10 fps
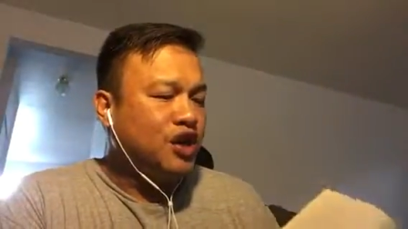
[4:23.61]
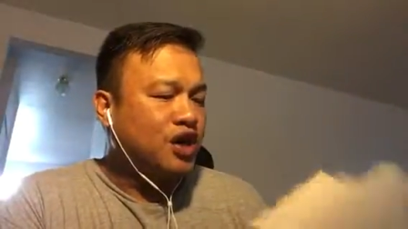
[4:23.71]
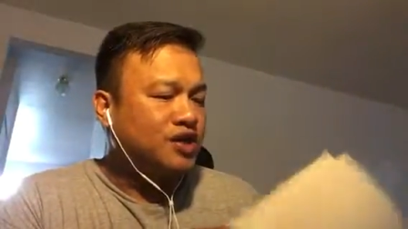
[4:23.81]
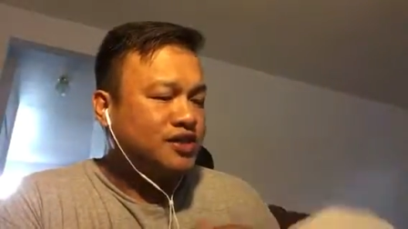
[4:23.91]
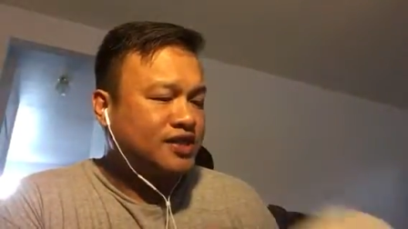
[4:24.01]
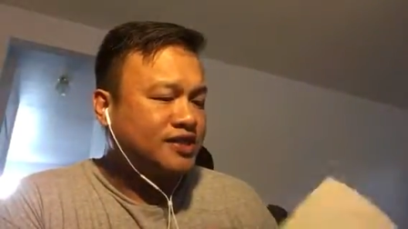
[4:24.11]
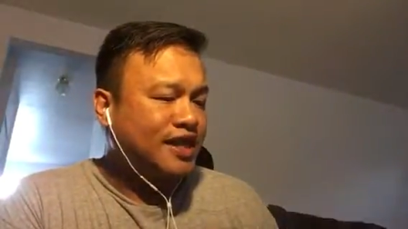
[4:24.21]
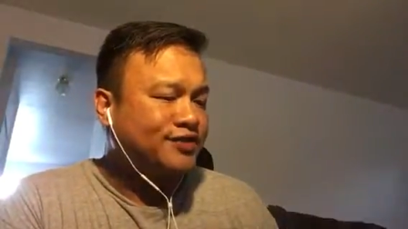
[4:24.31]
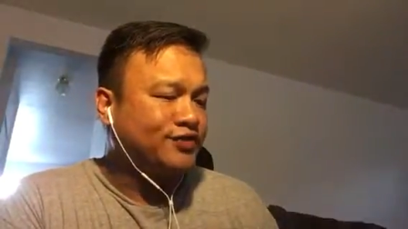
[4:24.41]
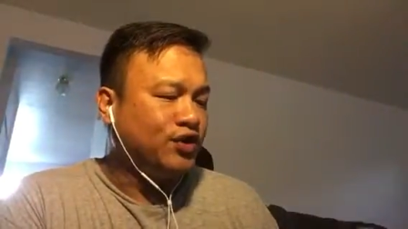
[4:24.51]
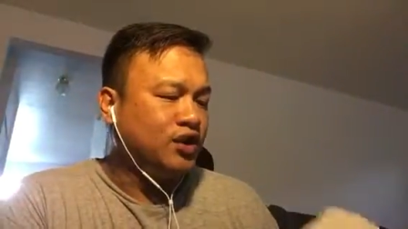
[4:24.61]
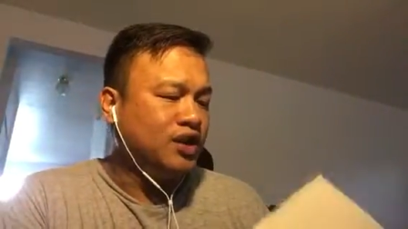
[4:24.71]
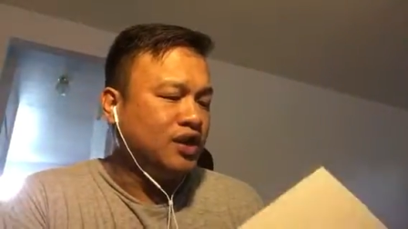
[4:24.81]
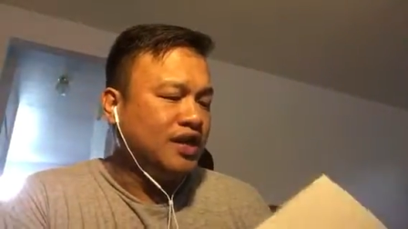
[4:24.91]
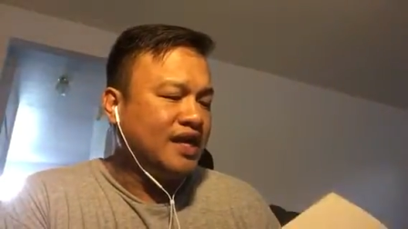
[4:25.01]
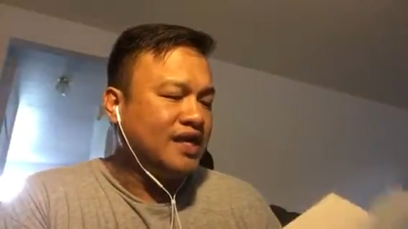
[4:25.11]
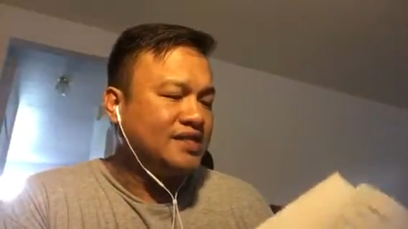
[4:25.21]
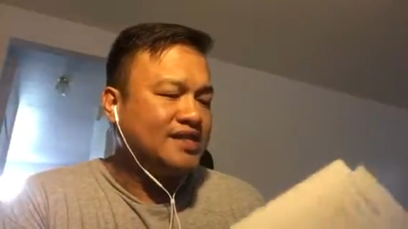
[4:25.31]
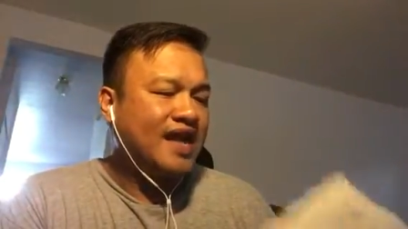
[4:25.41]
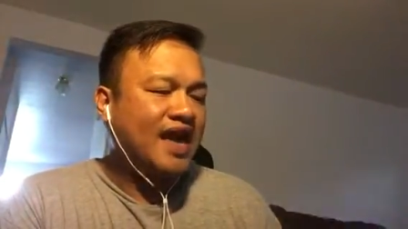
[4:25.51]
uh, successful
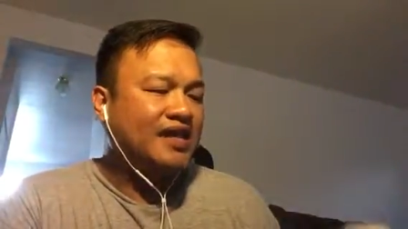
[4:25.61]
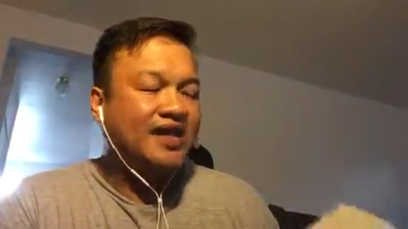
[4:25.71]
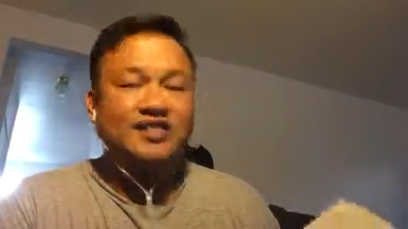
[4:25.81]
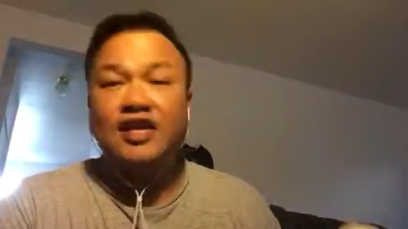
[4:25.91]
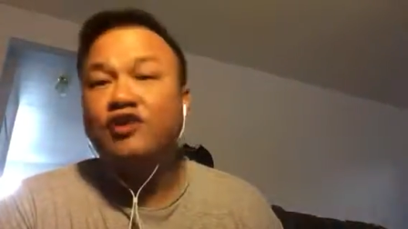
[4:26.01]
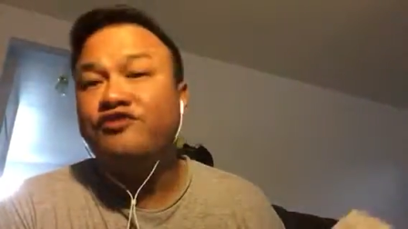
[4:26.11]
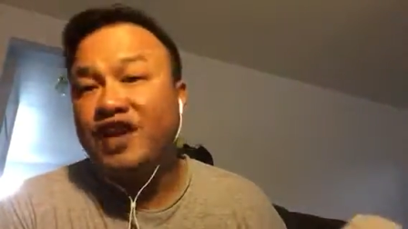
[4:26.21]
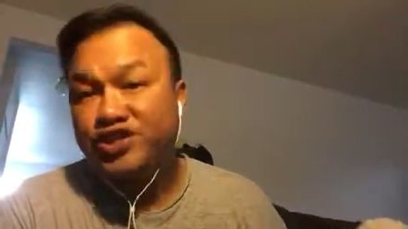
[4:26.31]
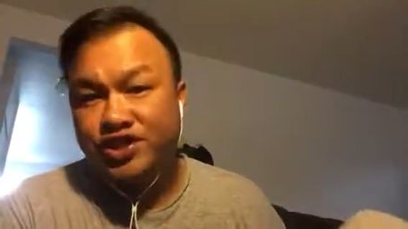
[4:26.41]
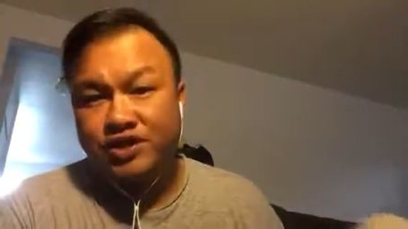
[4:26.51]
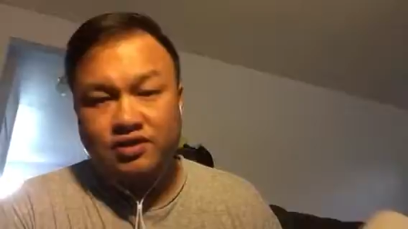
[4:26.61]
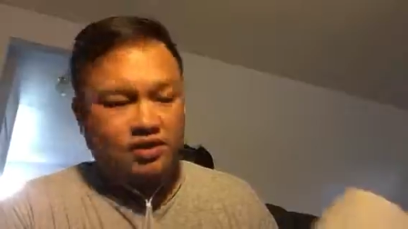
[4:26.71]
is that it's innovation.